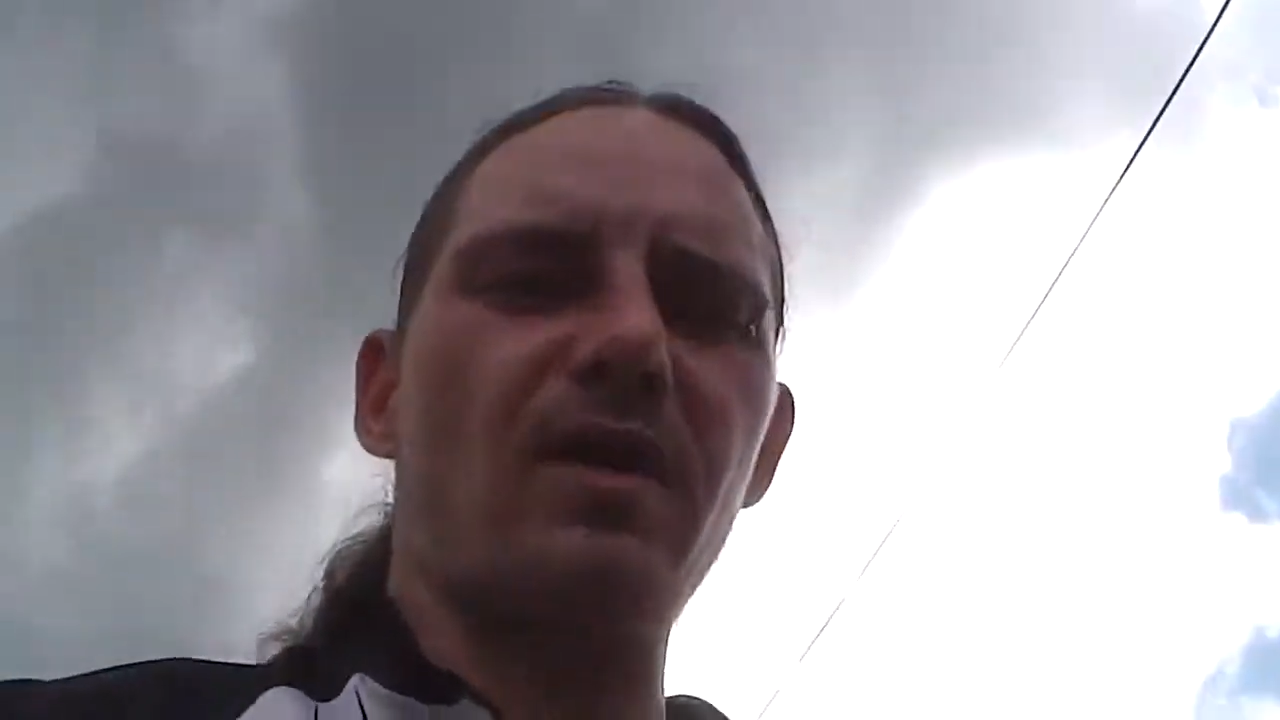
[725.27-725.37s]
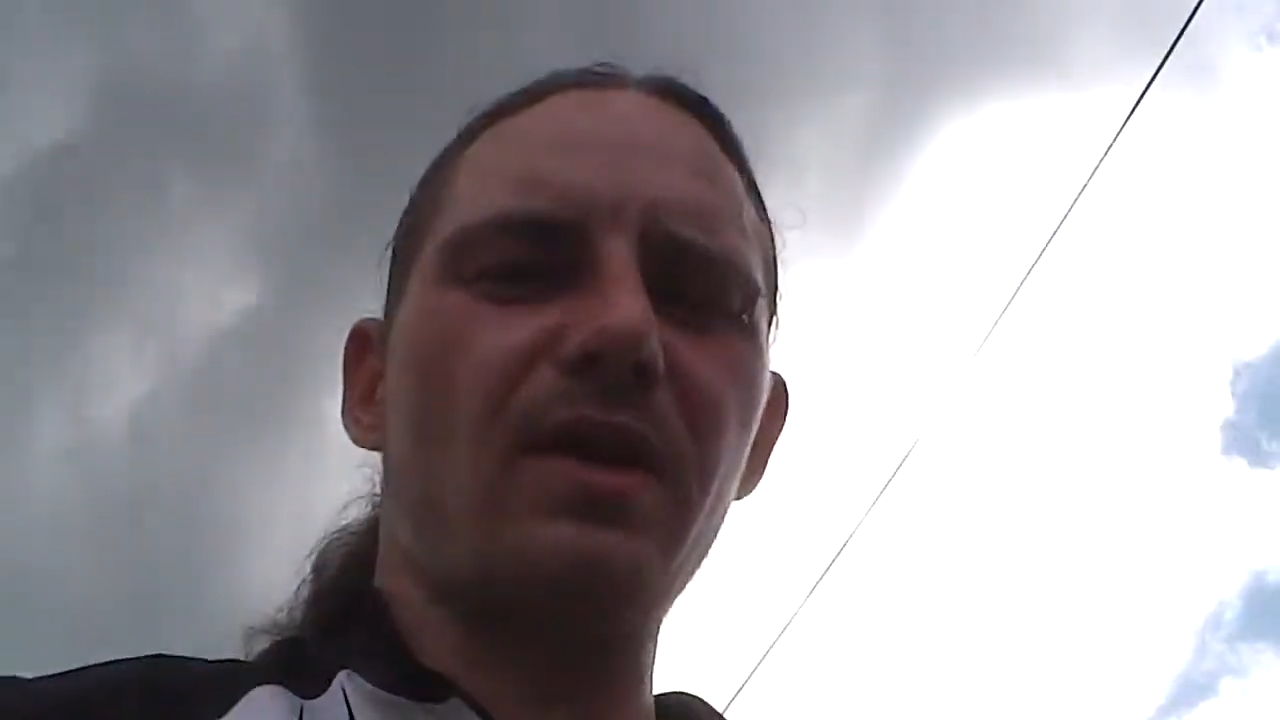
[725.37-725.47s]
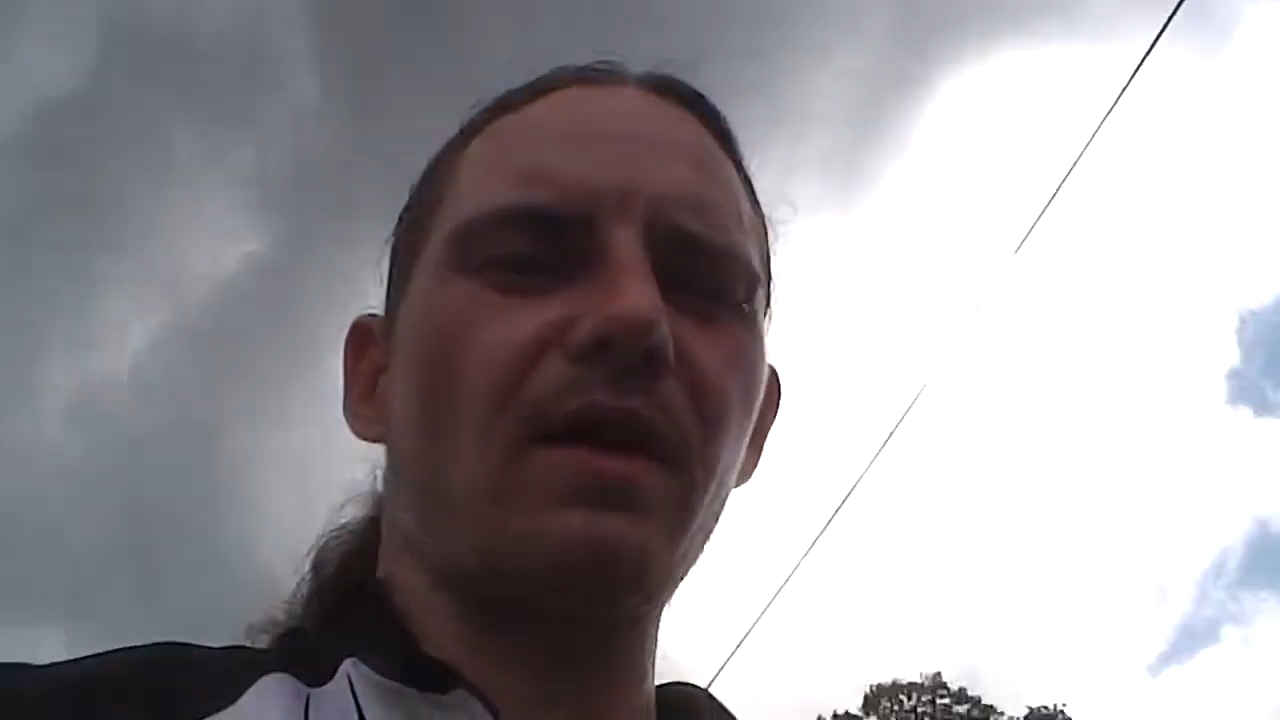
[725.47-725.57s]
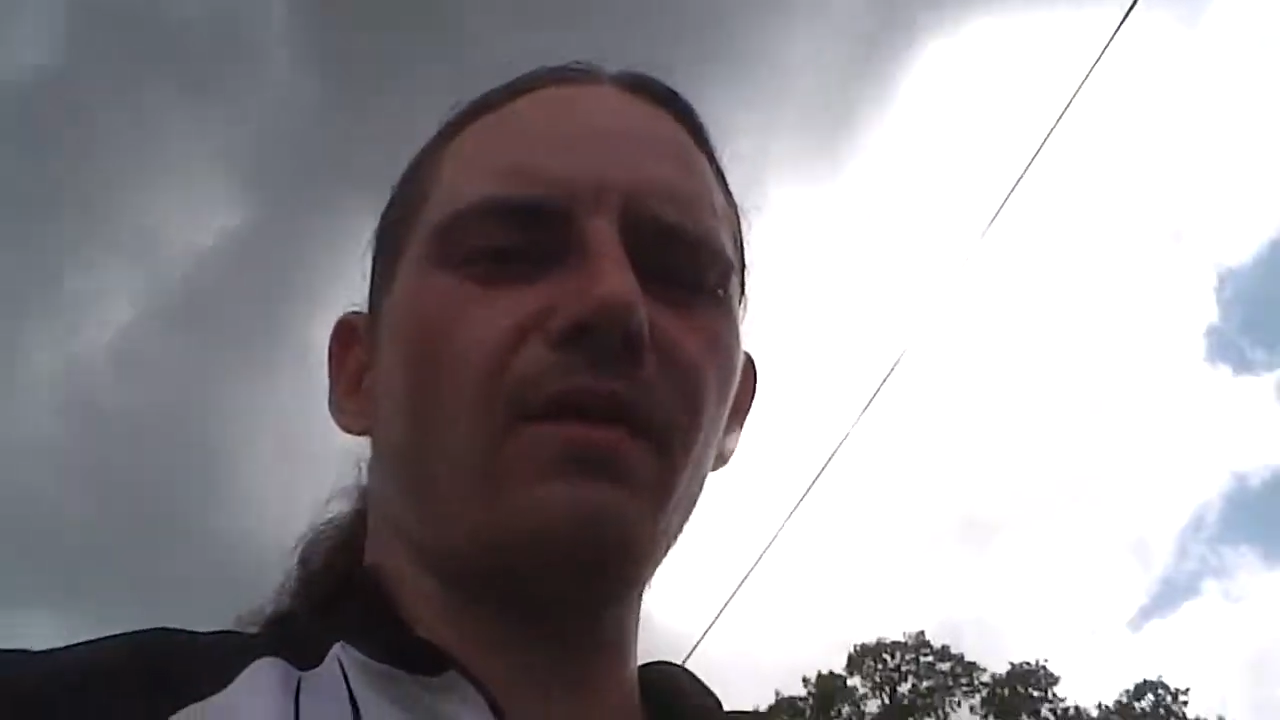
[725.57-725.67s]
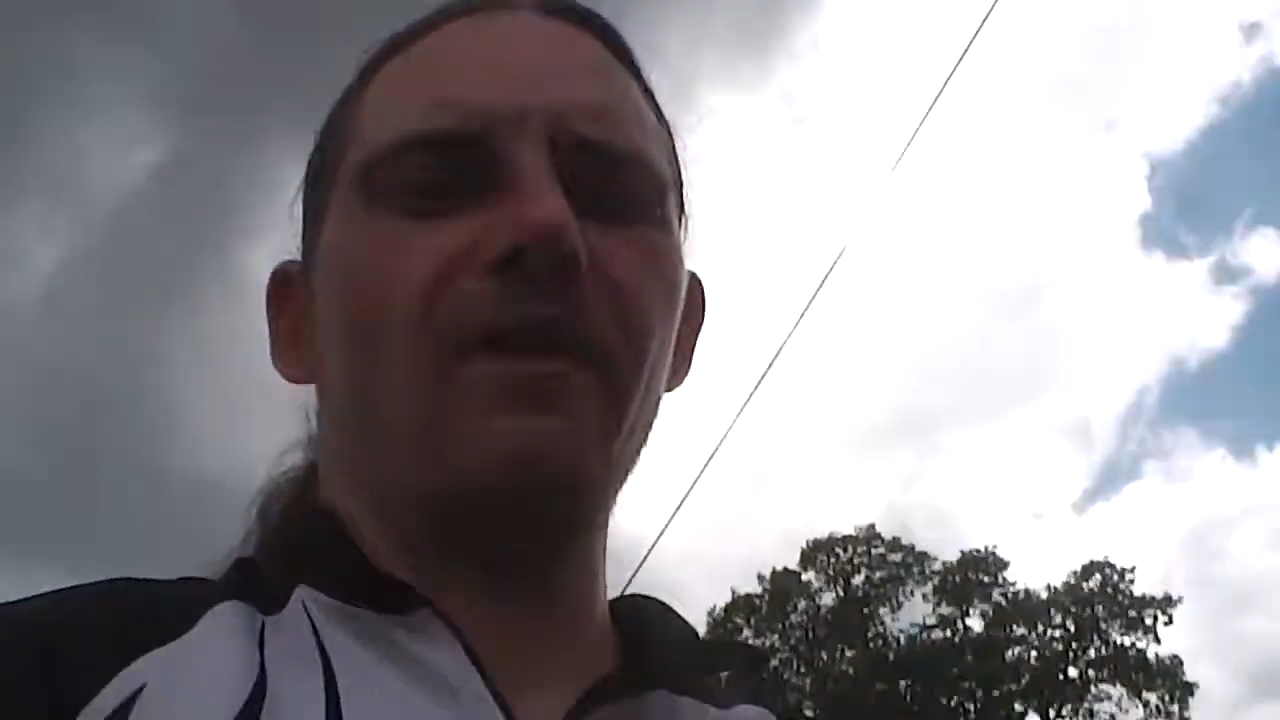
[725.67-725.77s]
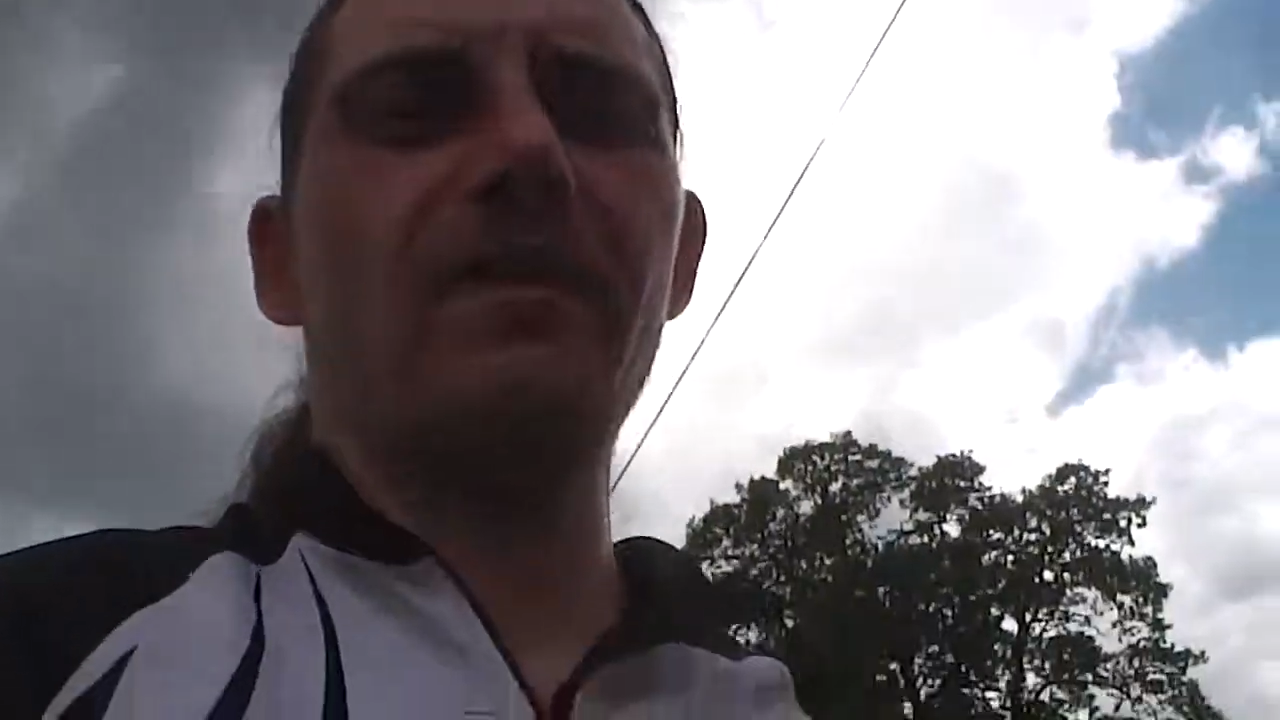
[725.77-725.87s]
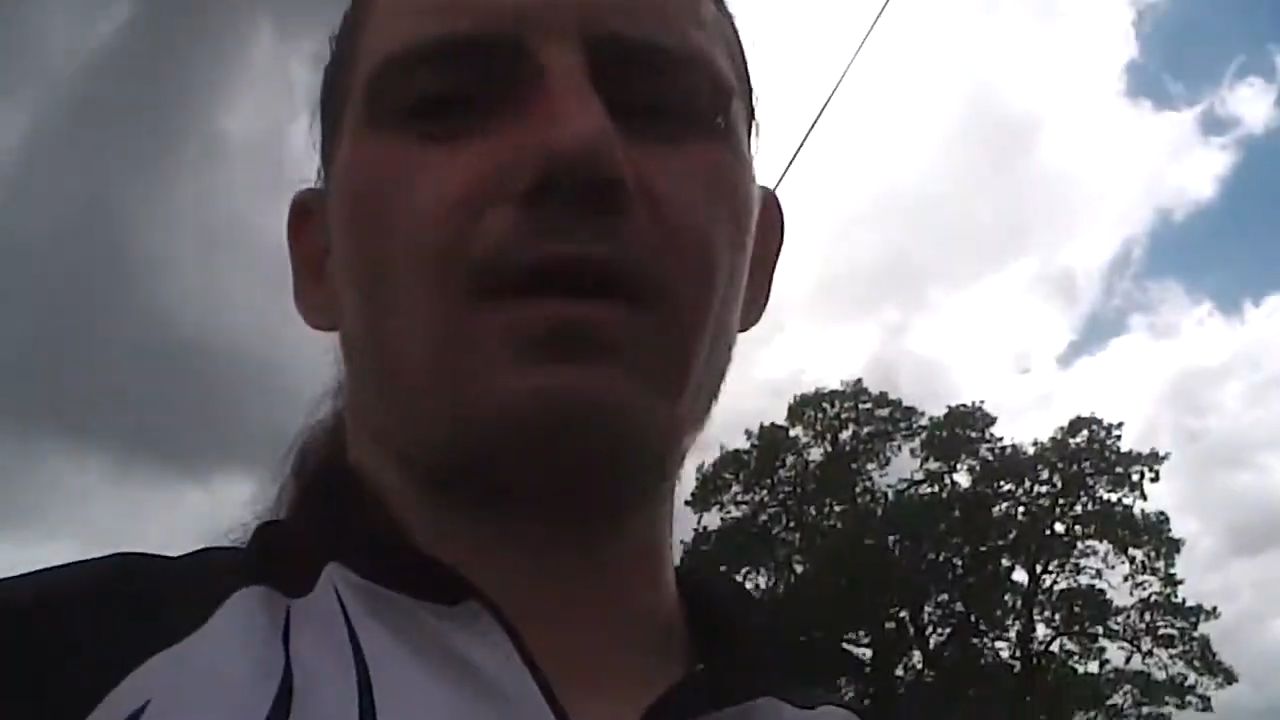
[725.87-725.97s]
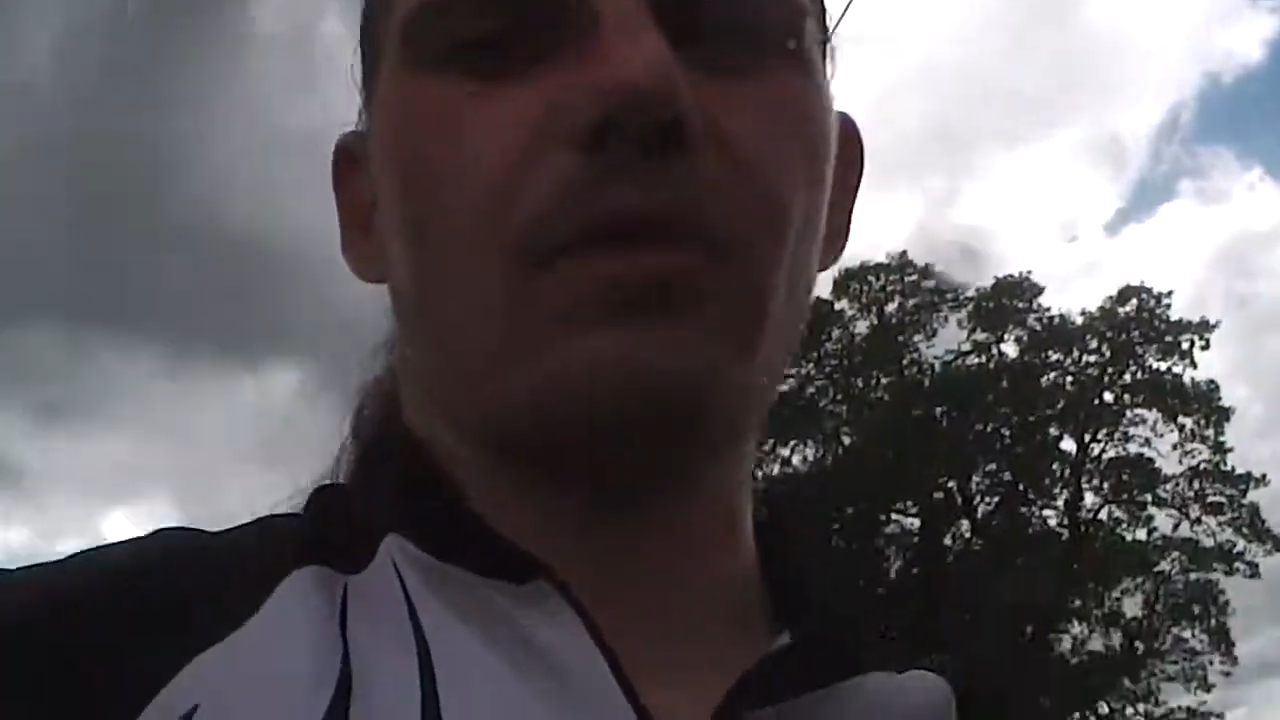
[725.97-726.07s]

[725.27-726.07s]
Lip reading: I had to go around the